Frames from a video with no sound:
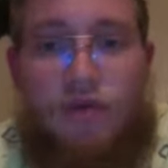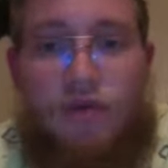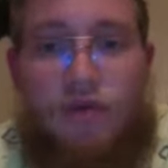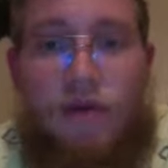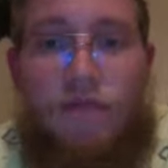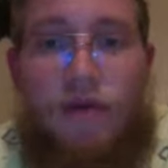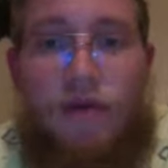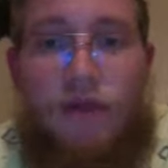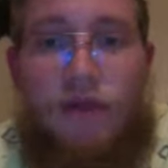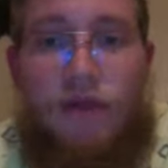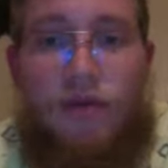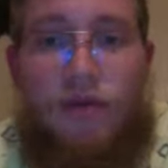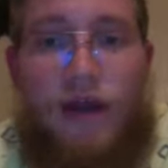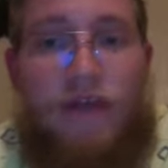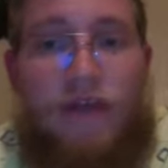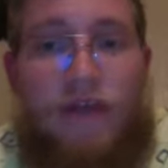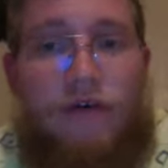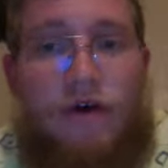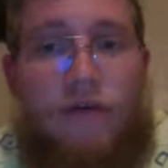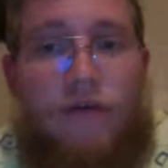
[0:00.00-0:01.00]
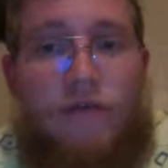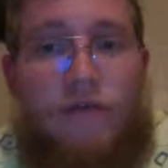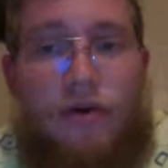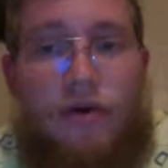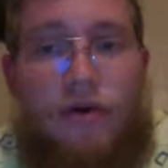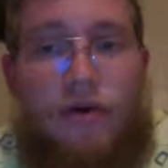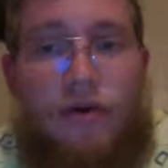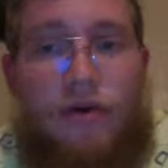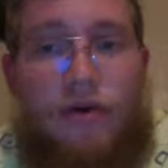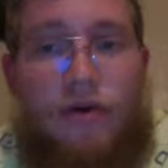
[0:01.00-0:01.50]
12-month rainfall
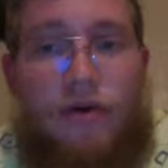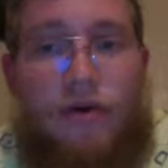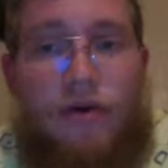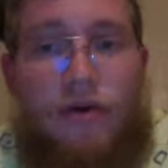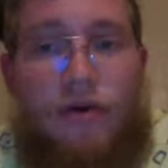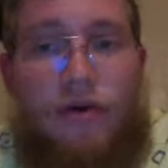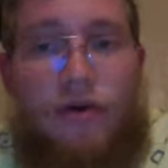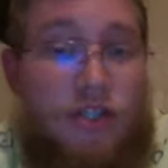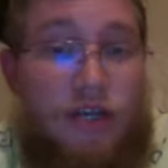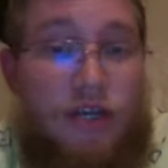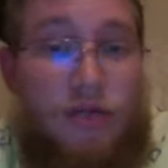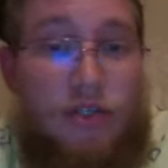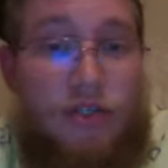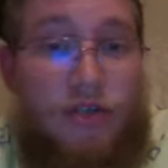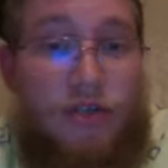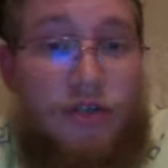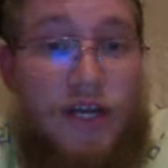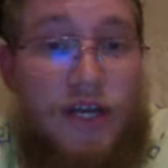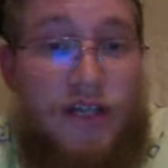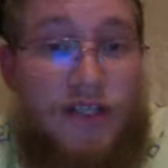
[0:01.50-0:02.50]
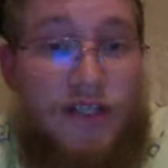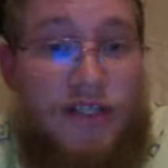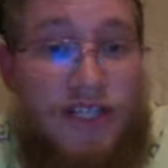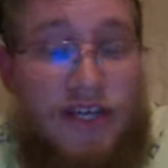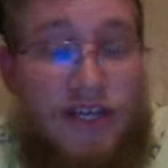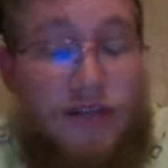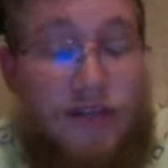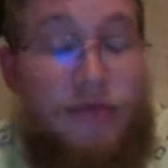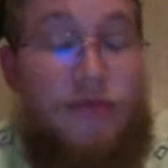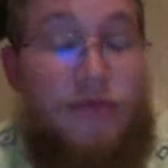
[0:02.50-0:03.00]
total from October
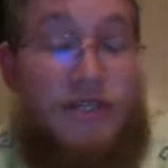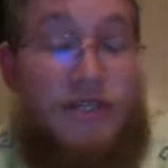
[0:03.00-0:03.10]
2010 to